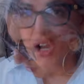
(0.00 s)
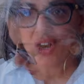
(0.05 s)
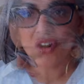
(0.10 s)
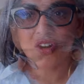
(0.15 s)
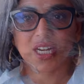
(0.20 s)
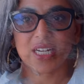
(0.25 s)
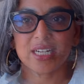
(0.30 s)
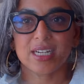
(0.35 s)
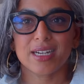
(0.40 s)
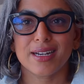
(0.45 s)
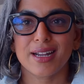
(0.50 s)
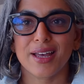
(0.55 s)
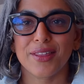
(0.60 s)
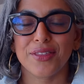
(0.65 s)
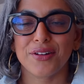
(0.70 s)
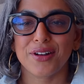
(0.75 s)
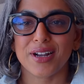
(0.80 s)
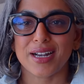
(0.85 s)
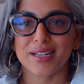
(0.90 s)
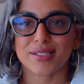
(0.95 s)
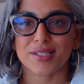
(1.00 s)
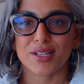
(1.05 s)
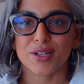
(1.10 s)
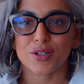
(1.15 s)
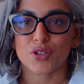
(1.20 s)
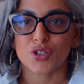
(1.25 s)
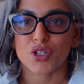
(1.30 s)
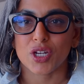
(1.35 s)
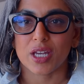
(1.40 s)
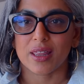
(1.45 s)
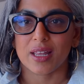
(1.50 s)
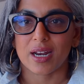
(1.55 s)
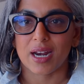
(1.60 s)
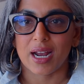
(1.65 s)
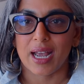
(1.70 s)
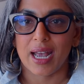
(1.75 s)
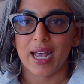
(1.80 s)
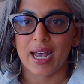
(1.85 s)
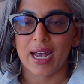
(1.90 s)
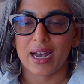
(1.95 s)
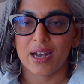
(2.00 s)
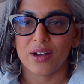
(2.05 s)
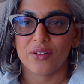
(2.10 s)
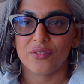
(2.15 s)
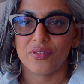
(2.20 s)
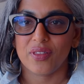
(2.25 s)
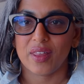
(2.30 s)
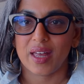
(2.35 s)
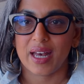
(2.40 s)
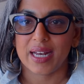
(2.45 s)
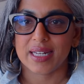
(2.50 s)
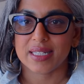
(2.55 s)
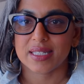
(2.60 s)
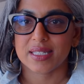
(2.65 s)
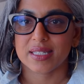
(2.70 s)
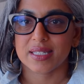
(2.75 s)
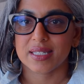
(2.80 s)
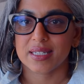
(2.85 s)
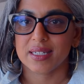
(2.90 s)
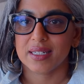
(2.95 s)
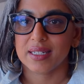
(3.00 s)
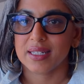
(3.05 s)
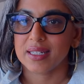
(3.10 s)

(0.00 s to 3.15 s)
All right, another SLG that I have that